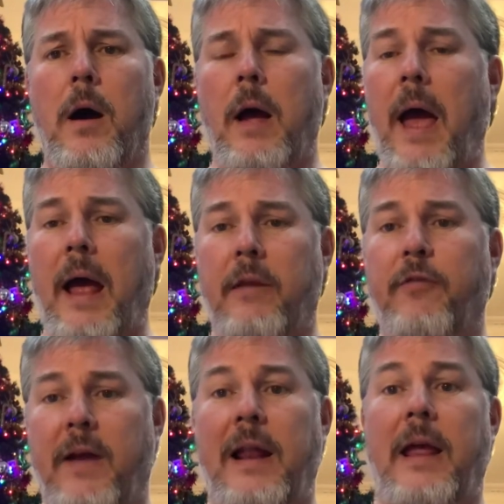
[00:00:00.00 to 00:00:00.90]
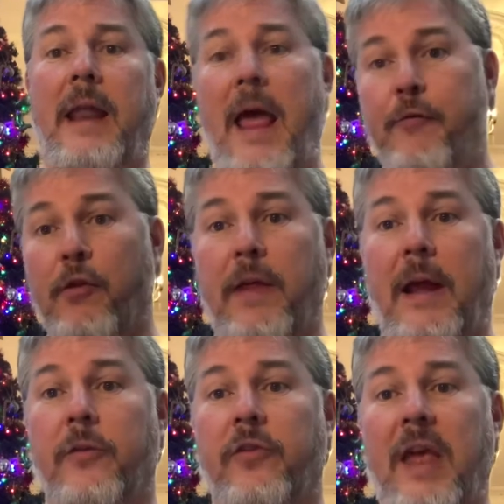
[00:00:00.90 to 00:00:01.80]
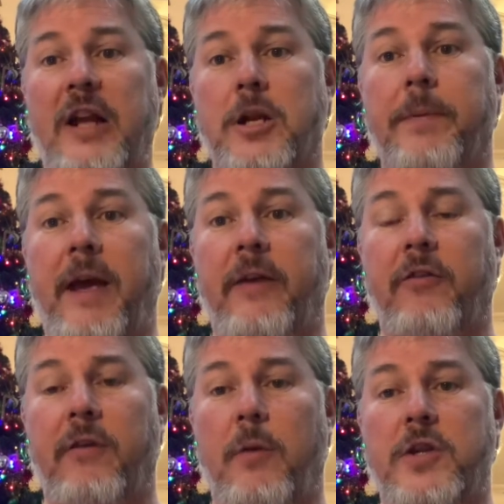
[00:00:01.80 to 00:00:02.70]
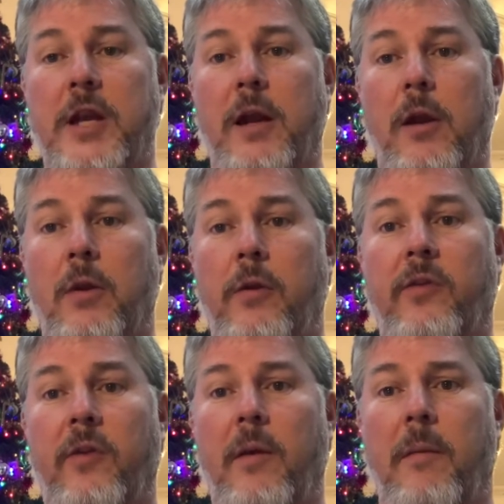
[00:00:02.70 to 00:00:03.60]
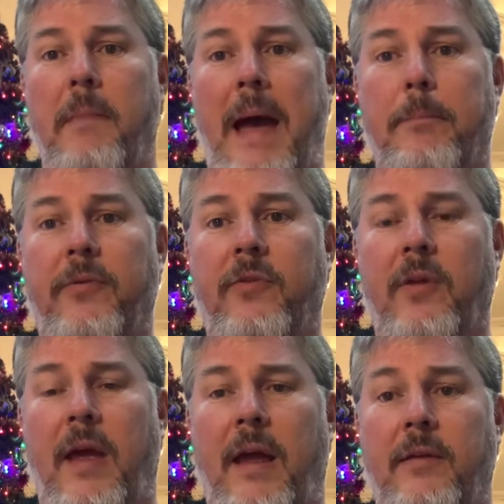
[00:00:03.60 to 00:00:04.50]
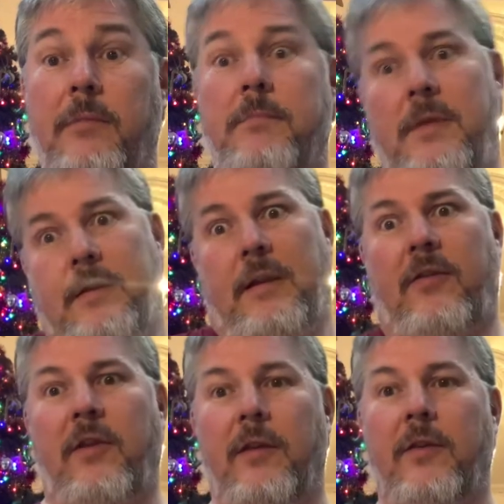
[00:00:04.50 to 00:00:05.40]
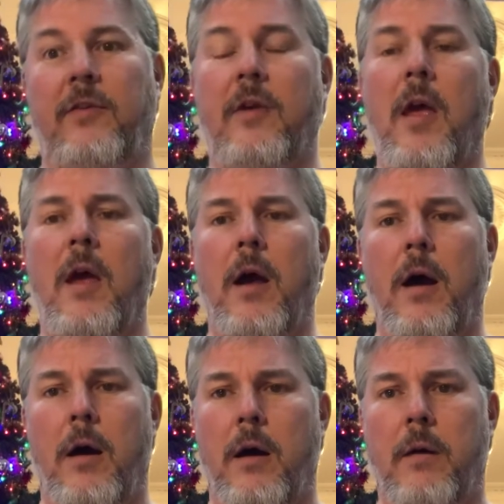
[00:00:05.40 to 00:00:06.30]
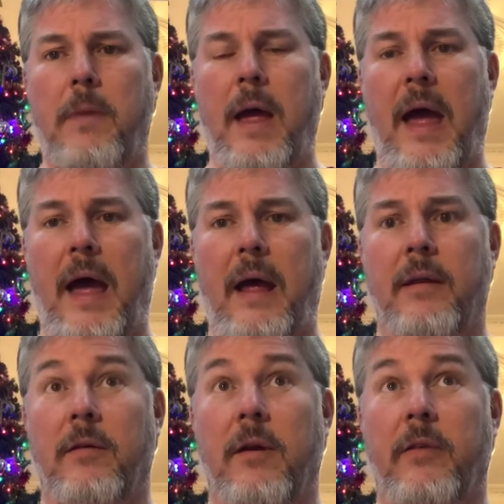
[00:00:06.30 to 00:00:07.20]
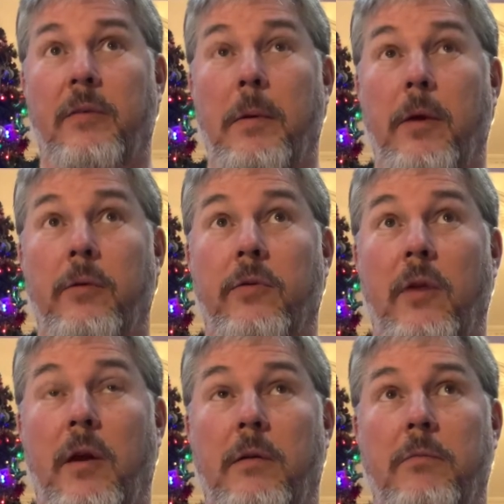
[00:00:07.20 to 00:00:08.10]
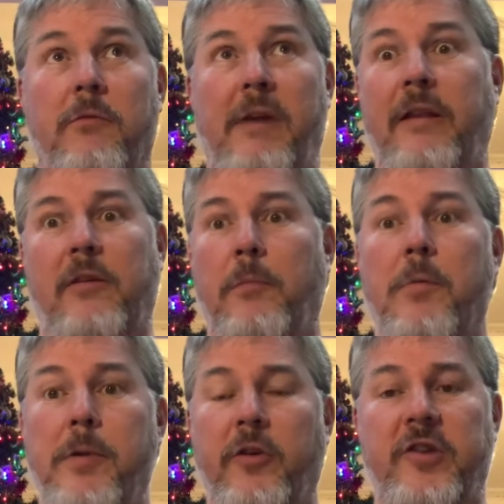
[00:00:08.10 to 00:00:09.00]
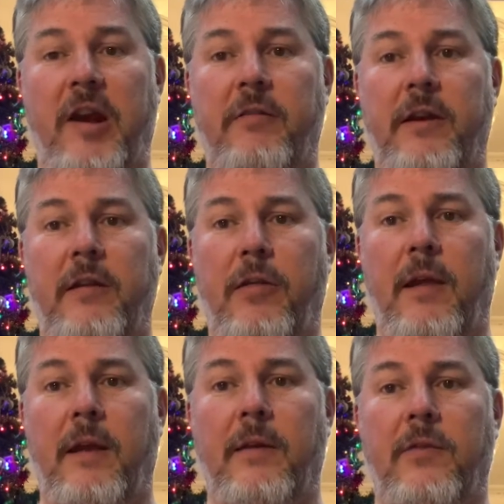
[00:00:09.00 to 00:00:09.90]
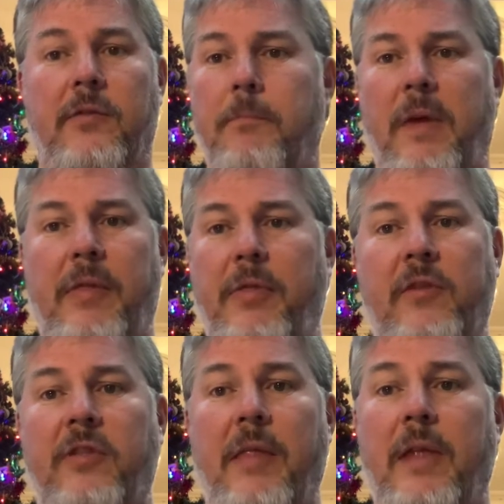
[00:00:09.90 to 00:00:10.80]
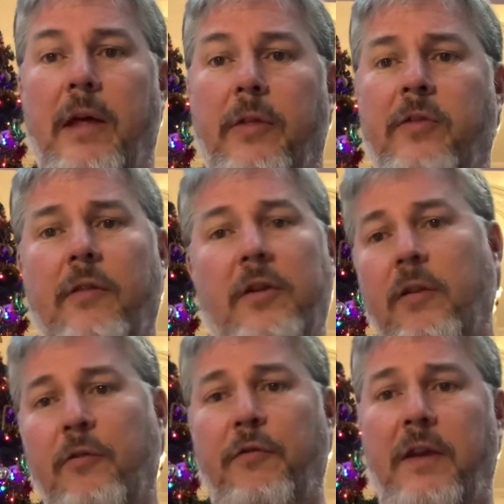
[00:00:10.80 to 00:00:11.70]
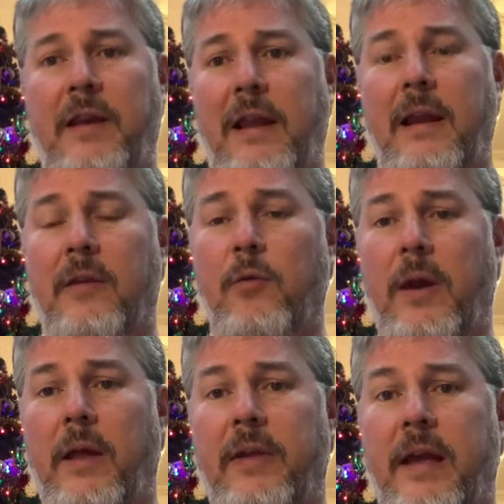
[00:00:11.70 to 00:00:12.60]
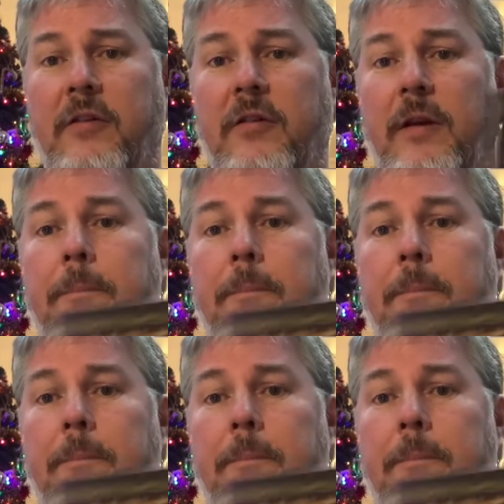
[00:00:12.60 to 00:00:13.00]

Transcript: And finally, an everything else catch-up category, which includes maps and indexes, and I suppose random computer-generated things, and this, that, and the other, stuff that doesn't fit neatly into any other category.